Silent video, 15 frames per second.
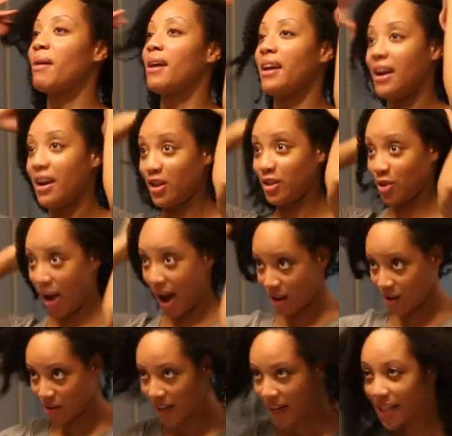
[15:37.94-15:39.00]
my hair. So I
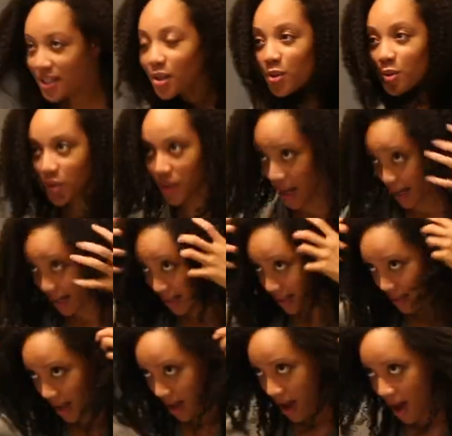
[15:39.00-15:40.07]
don't think I told you
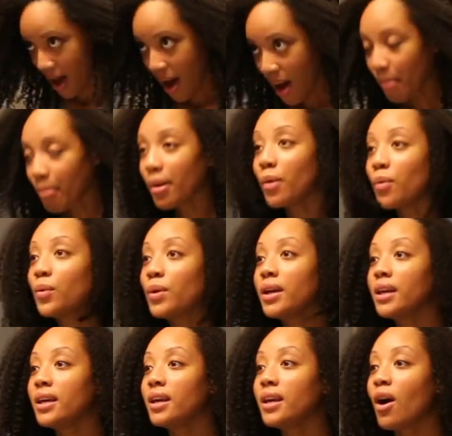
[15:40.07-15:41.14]
guys, but
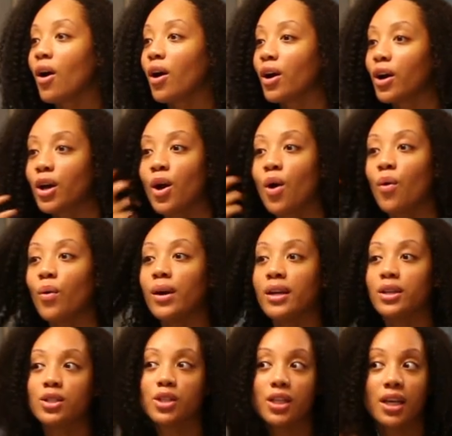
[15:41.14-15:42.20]
we are
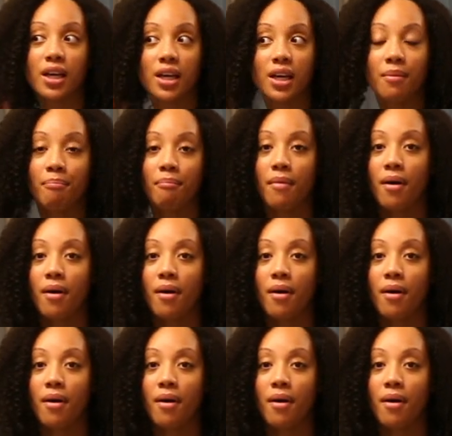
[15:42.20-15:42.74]
going to get,